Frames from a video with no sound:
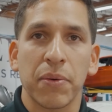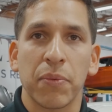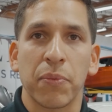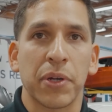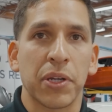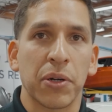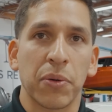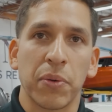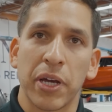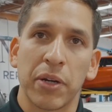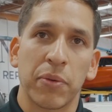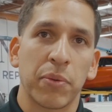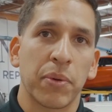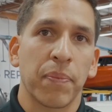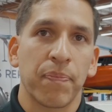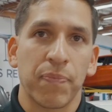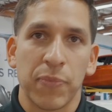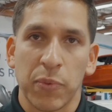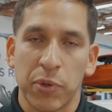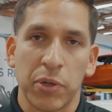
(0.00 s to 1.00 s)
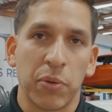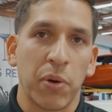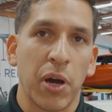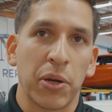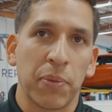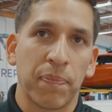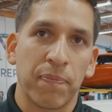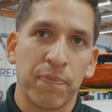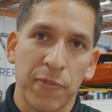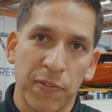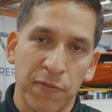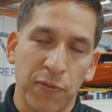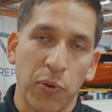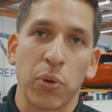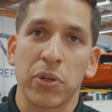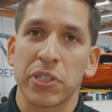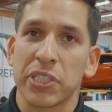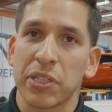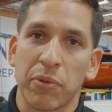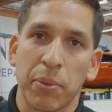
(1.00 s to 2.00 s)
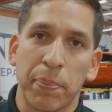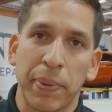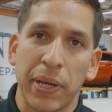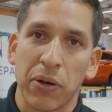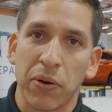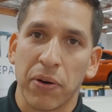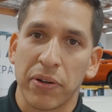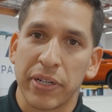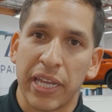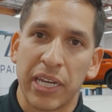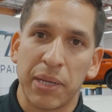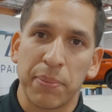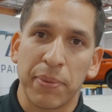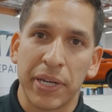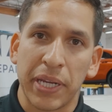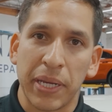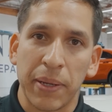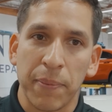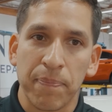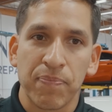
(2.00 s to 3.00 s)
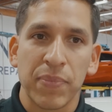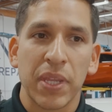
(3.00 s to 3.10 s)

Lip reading: We don't want to force a repair on anybody,